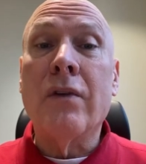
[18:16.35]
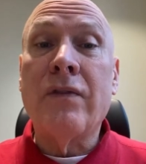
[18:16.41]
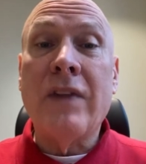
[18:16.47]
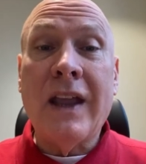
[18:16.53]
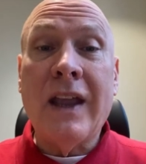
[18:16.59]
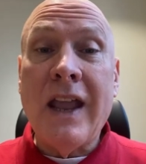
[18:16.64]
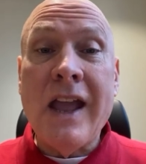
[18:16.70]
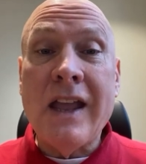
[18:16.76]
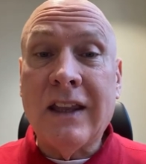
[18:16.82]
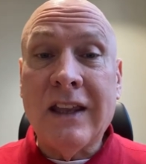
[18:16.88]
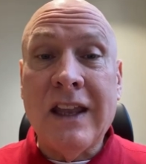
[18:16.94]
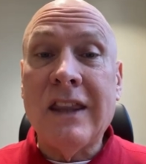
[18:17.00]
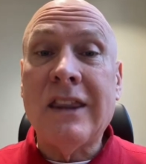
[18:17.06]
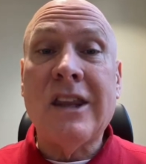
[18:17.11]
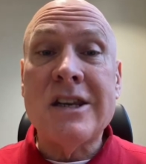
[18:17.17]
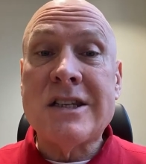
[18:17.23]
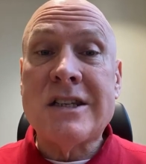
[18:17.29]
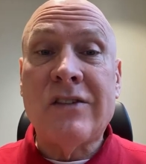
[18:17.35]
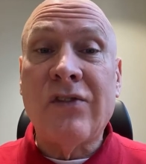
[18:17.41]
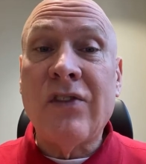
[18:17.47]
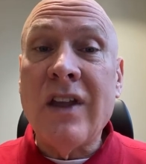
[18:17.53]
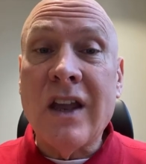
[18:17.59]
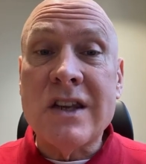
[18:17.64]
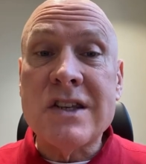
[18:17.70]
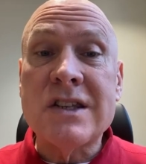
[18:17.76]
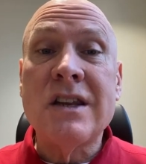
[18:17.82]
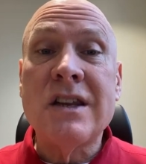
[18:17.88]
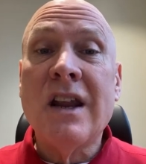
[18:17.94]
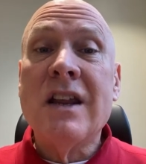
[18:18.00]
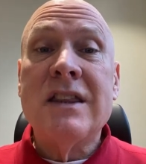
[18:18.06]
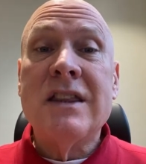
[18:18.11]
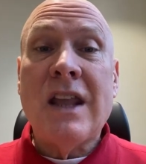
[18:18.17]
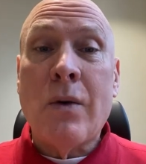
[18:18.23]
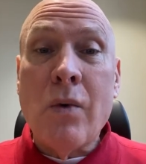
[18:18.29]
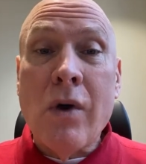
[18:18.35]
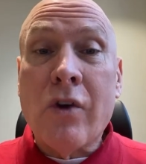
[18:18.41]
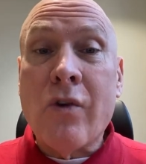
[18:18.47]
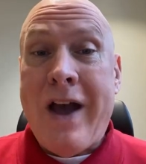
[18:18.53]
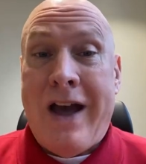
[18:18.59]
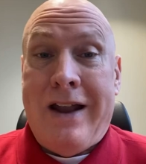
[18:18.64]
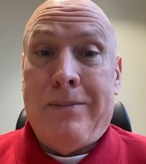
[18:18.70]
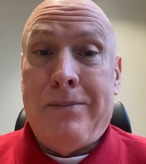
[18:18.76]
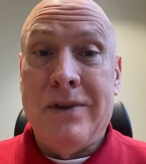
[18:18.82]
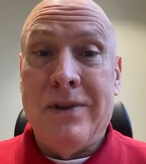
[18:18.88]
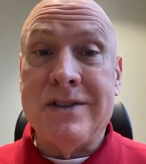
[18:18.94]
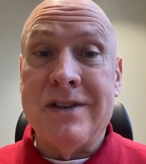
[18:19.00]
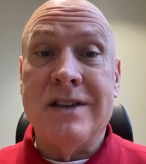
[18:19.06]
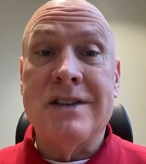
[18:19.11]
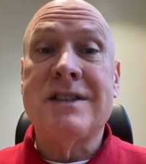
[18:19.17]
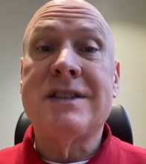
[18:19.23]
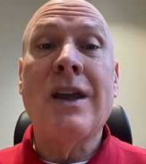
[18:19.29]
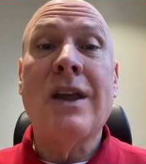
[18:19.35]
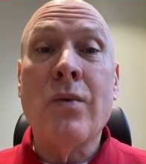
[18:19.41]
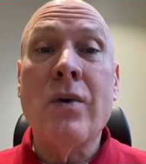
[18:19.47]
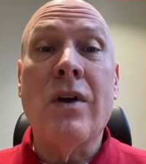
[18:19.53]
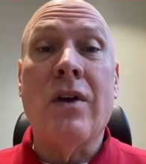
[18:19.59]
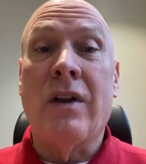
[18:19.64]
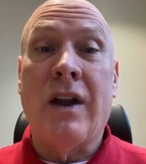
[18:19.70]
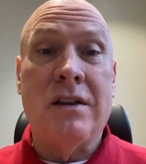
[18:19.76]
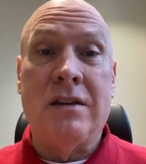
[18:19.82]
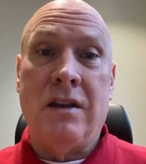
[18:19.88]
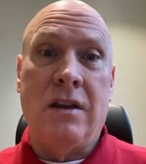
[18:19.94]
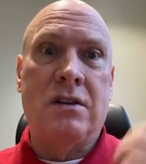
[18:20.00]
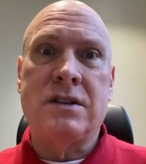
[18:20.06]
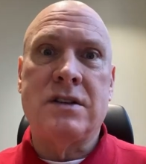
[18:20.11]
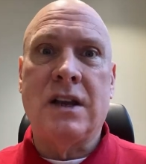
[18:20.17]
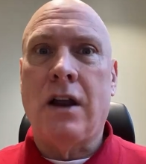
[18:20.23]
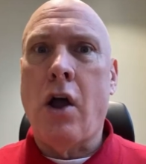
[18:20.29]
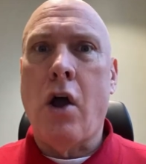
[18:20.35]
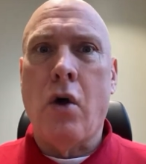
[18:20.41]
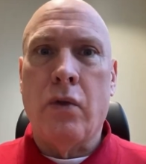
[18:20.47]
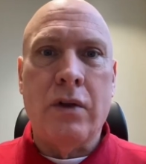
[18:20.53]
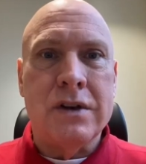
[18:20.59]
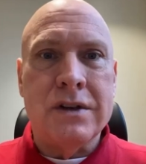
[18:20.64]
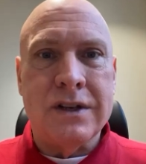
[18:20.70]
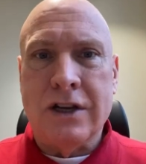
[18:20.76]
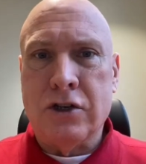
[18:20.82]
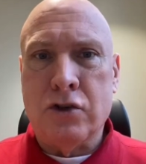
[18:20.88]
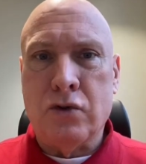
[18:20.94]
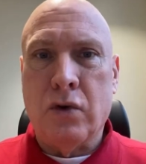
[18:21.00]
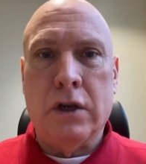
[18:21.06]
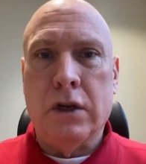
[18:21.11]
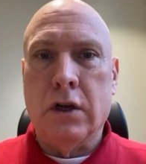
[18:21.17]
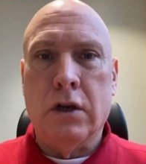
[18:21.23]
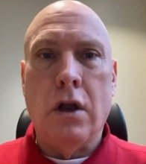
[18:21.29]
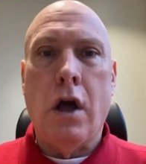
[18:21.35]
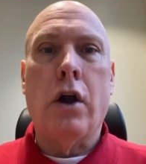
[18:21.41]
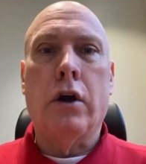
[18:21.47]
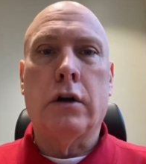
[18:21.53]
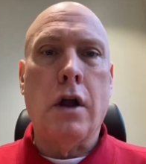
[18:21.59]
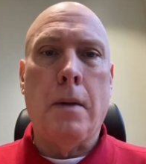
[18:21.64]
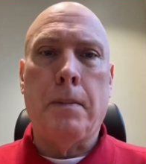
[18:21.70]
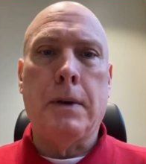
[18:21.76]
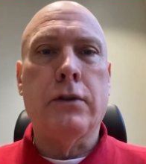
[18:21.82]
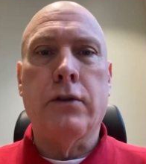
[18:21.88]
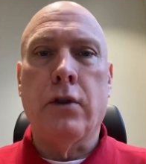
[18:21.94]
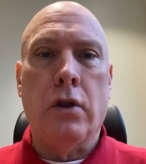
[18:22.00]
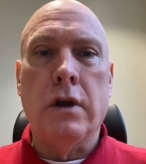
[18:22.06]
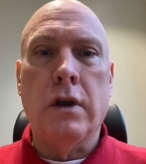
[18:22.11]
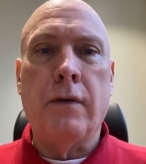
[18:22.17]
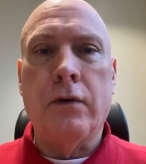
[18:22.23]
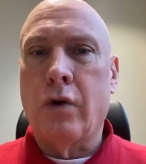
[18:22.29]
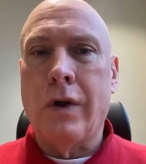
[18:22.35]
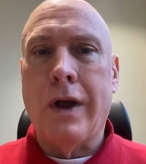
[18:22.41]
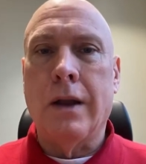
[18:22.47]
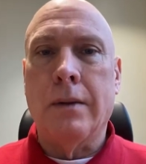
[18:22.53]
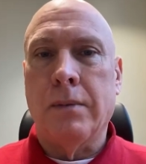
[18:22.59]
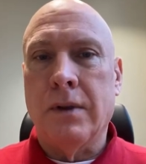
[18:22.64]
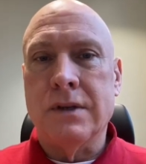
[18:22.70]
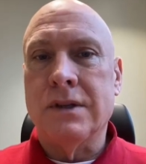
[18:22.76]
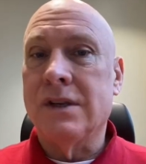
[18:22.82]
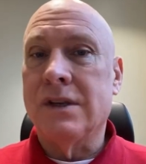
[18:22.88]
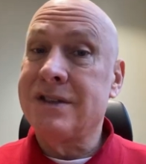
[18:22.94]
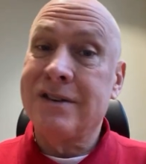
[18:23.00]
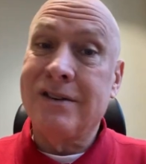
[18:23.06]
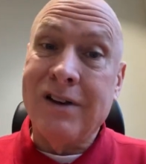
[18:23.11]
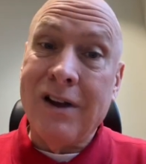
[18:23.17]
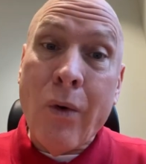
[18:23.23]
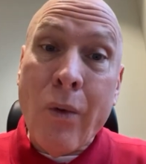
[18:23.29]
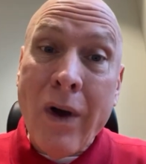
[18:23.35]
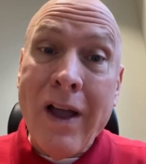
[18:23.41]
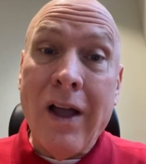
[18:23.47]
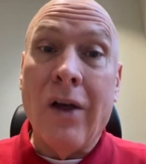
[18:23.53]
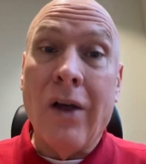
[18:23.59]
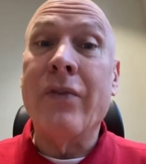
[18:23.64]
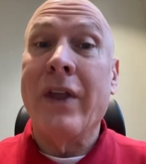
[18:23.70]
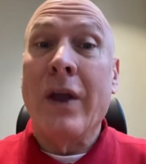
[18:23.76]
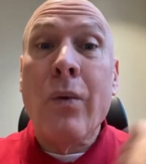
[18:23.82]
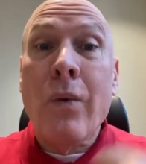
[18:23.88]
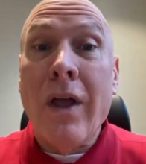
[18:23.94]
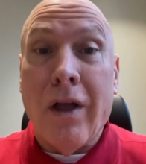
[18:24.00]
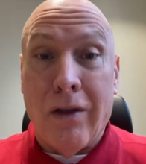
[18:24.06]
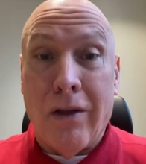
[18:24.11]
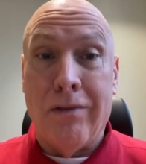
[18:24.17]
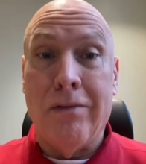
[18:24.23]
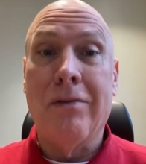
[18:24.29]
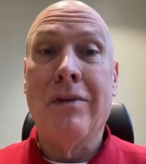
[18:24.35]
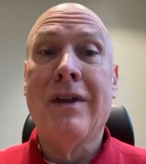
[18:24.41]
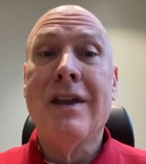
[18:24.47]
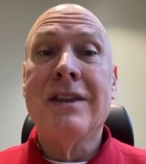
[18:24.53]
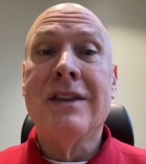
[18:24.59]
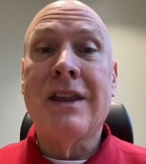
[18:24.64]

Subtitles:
If they can't get this fixed, they will go out of business. They will. And you're saying, oh, that's $1 trillion company. They'll never go out of business. Well, they will.